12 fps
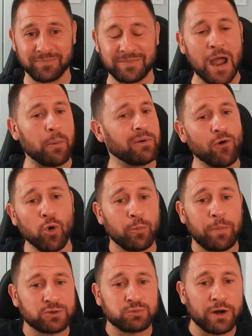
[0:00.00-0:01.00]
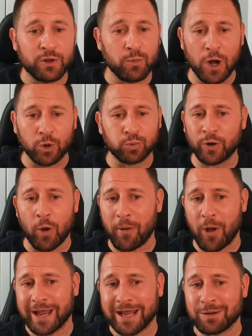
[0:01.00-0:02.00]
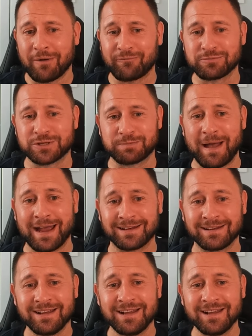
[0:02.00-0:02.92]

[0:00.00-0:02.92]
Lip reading: Now, with all the best will in the world, we're not buying anyone from Spain.